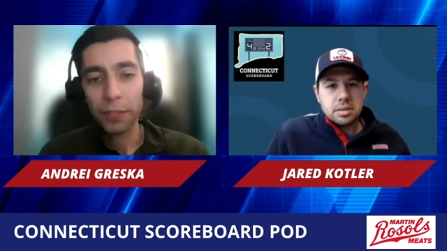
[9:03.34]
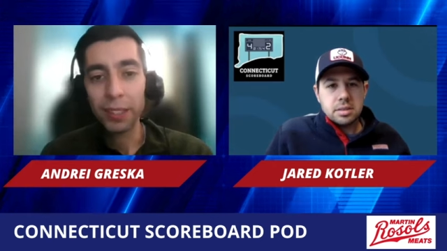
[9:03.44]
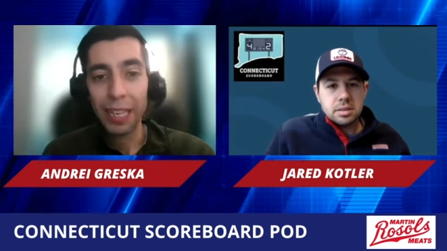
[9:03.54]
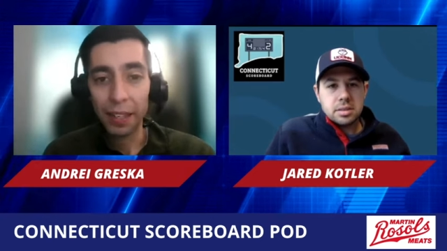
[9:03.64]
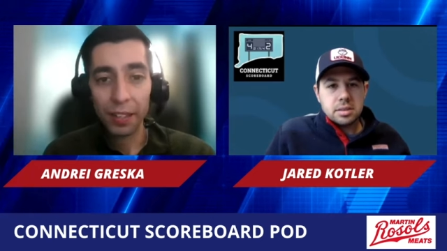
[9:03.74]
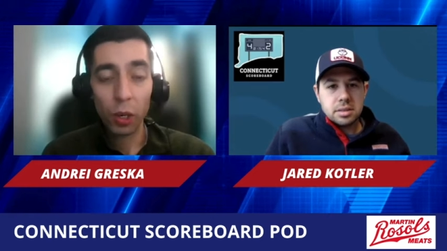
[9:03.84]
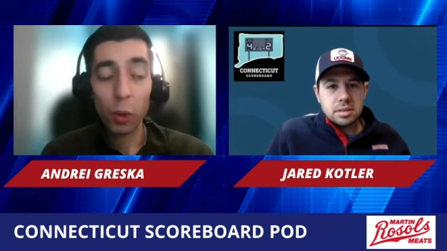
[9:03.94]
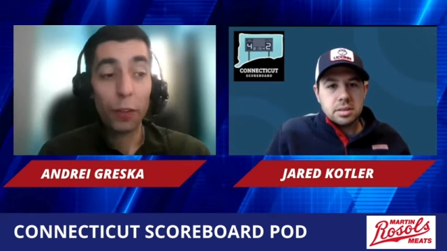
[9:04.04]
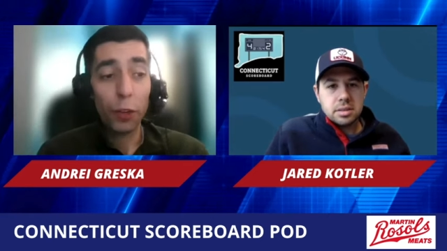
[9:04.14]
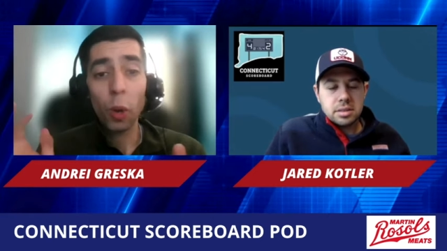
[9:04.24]
Speaker 1: for death.
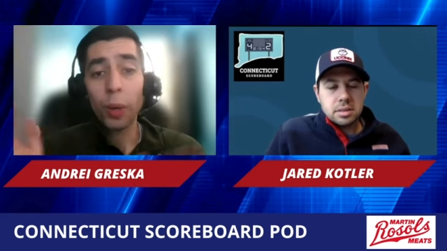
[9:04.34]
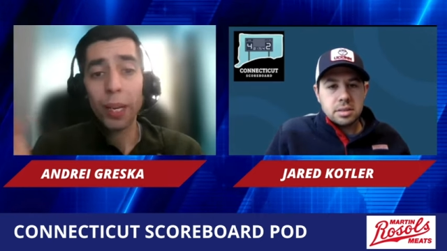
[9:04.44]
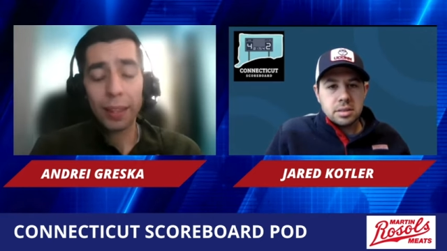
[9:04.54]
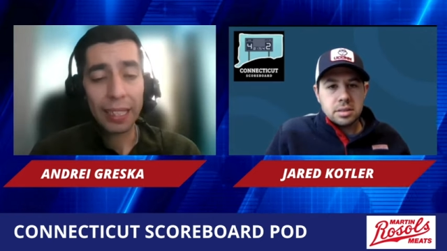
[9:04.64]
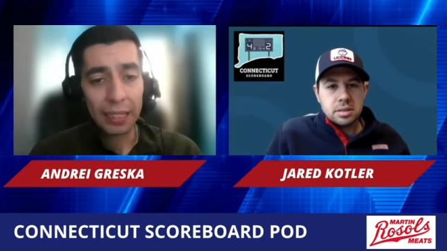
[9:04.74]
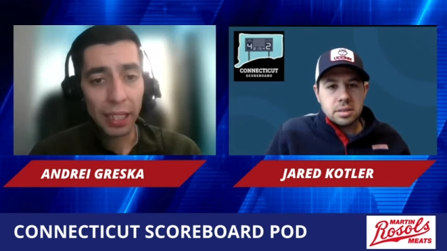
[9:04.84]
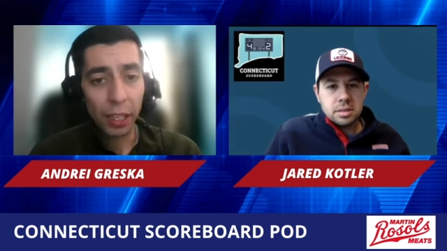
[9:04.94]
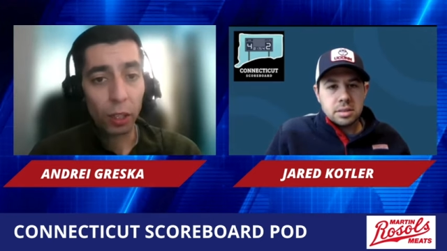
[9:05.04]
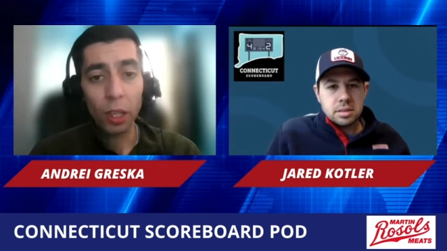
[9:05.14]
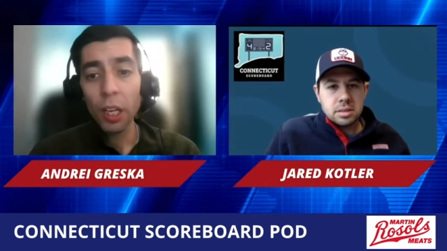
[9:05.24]
So if you don't get that
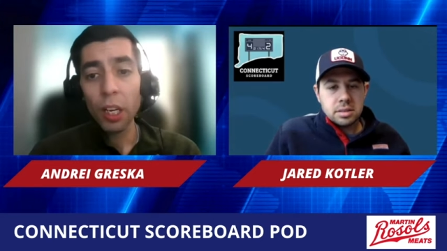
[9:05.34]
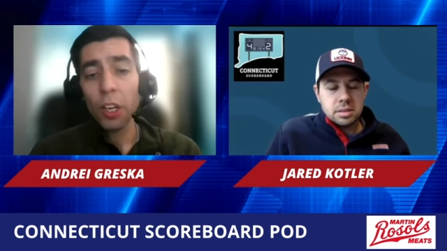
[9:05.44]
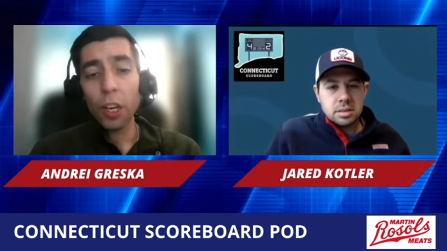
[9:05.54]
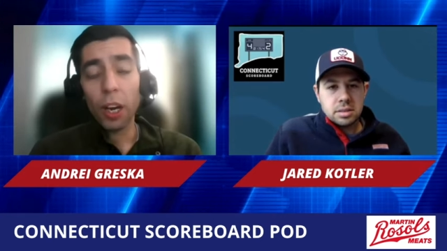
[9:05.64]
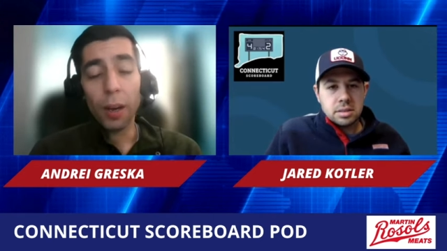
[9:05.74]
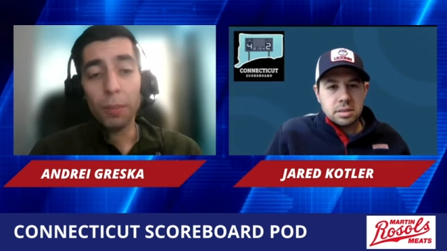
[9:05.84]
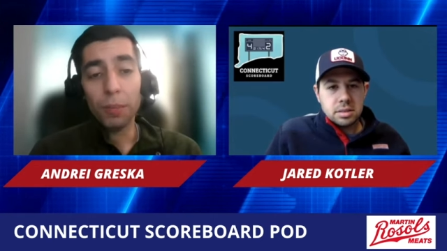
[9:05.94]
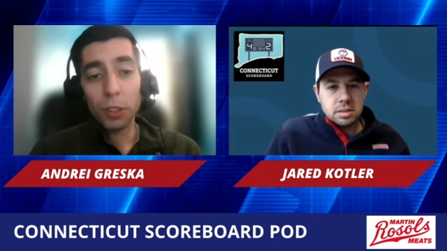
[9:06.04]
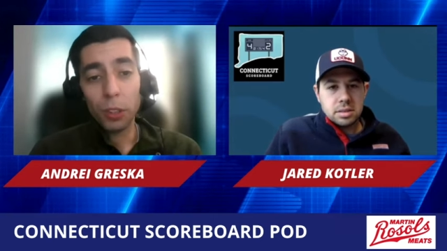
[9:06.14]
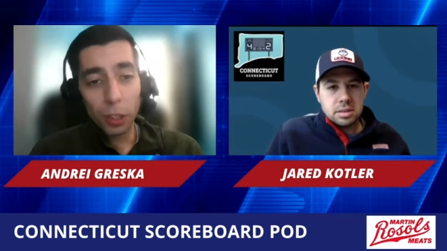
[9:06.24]
steal, um,
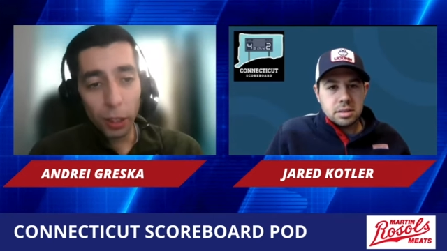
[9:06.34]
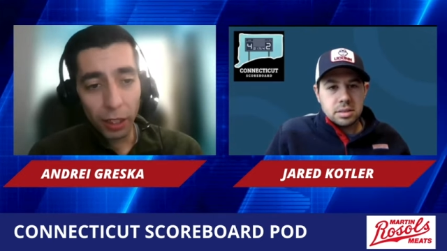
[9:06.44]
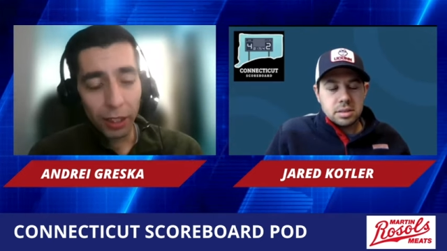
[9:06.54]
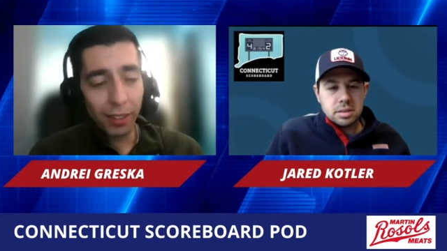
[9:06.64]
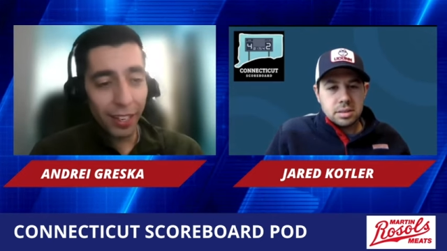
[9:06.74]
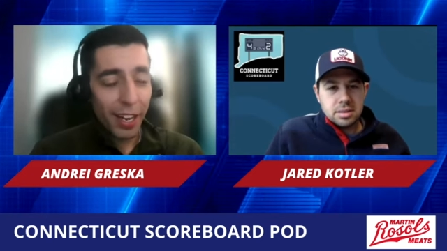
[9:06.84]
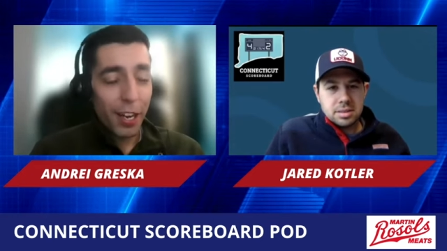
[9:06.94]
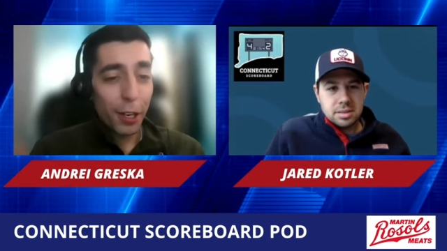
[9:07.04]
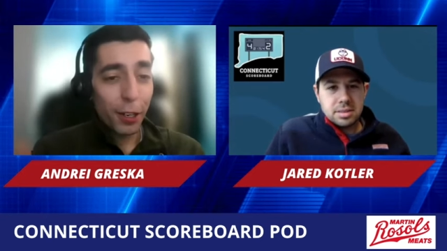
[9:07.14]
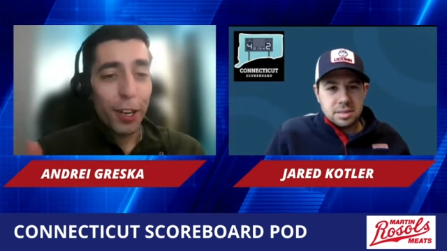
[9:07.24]
you're
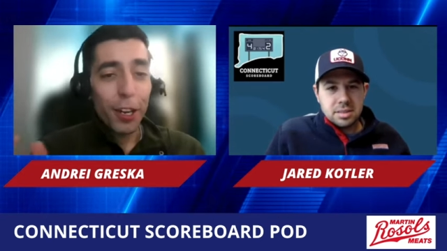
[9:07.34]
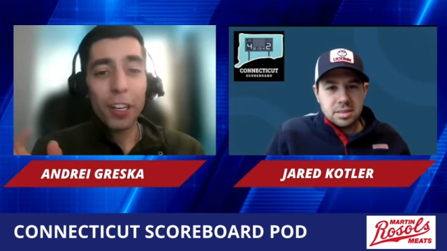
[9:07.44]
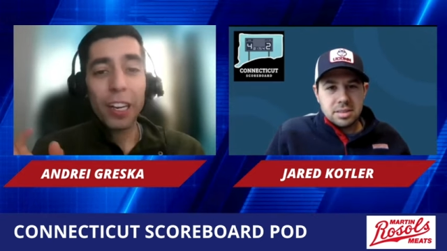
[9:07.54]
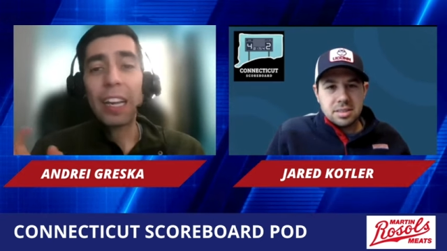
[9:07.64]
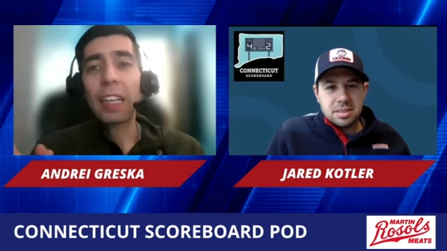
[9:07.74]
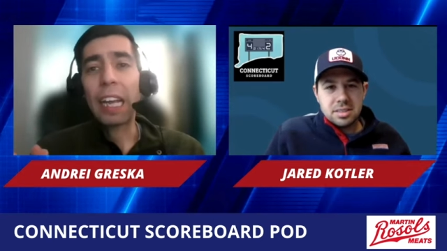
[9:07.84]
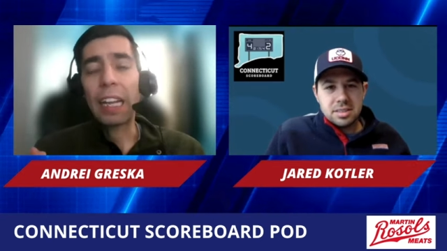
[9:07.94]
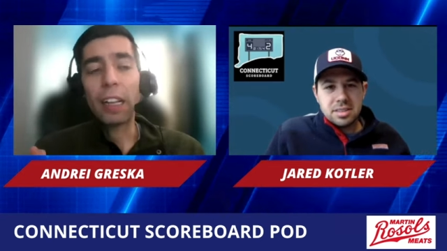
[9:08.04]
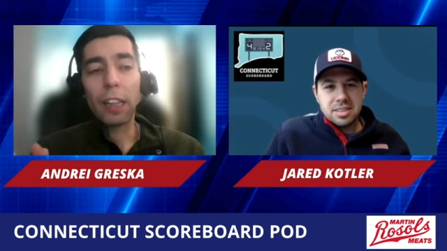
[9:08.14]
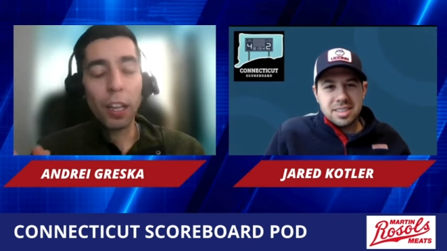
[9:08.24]
you're, you're gonna
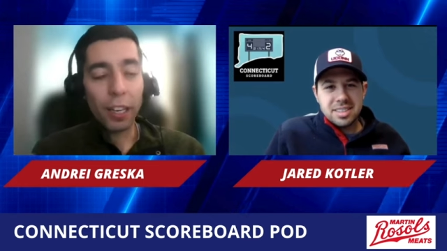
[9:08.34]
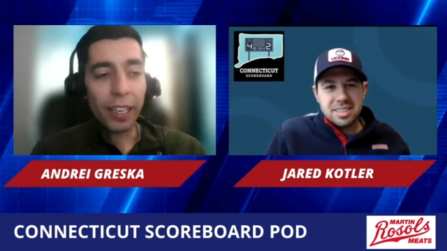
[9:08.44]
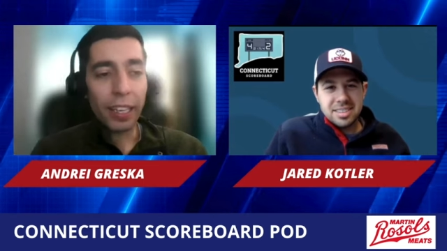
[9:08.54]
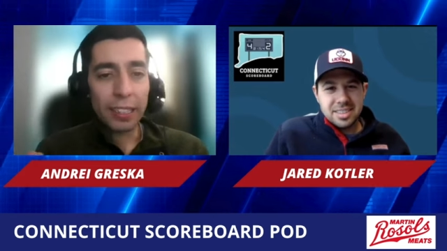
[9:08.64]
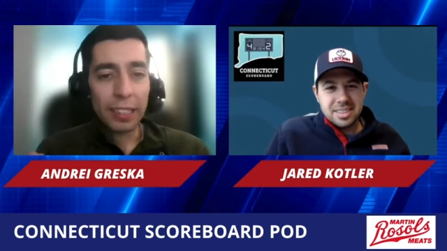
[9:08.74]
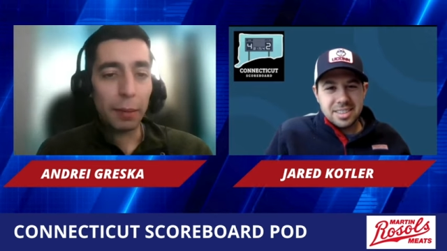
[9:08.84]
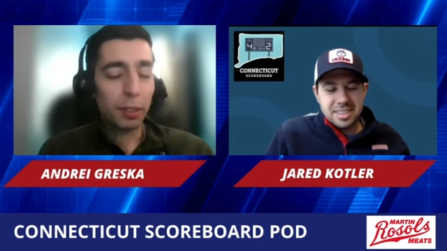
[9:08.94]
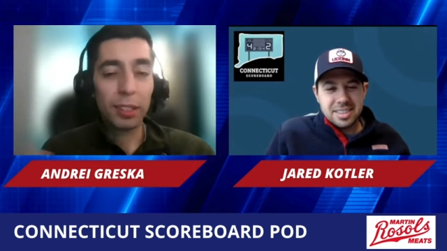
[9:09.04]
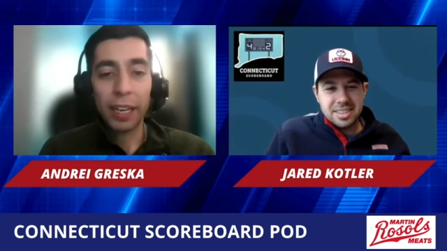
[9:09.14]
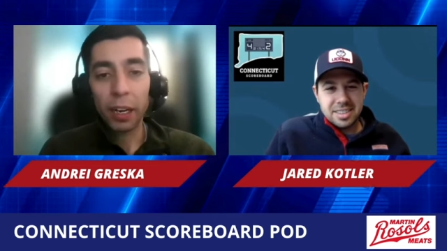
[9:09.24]
get lucky at
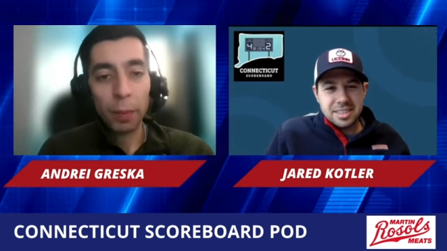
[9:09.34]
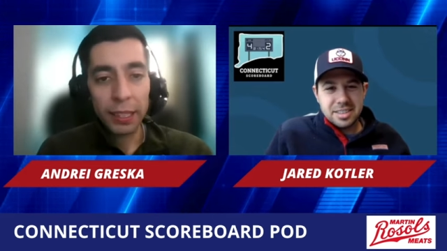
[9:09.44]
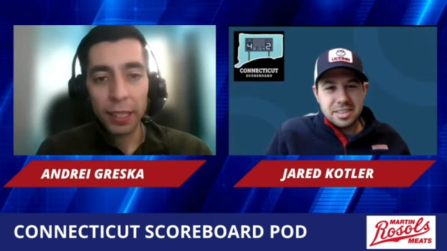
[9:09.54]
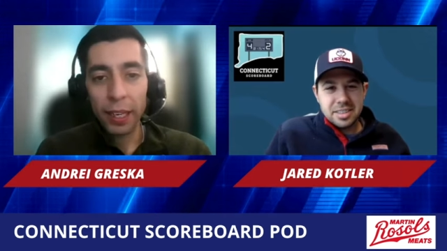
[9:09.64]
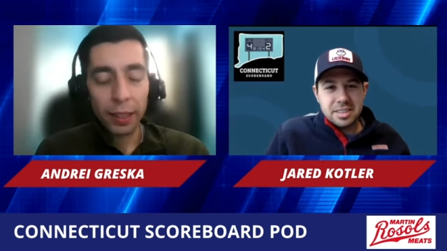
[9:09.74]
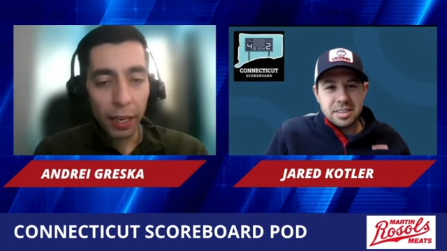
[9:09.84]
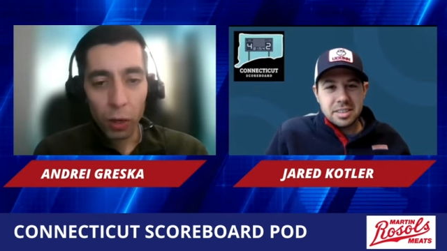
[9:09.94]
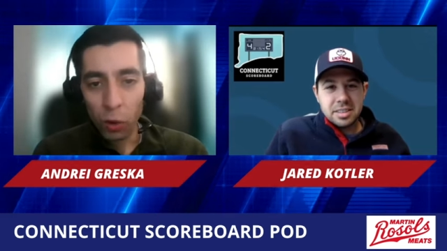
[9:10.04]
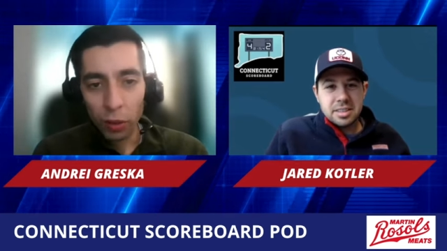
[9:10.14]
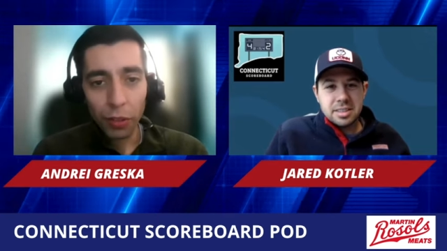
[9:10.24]
times because Karaban's gonna hit that
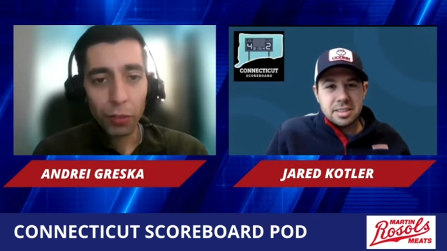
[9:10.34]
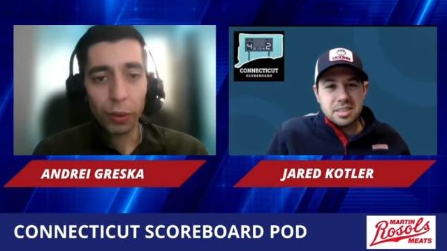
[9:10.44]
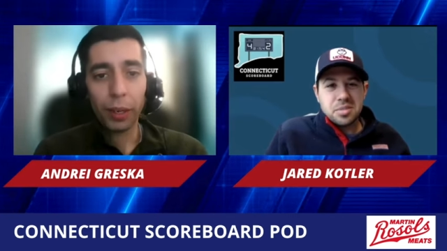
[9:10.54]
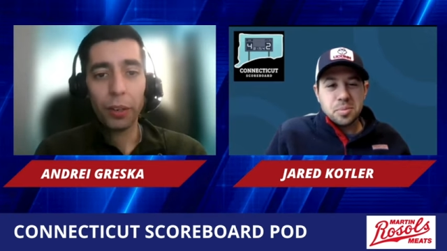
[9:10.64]
corner three.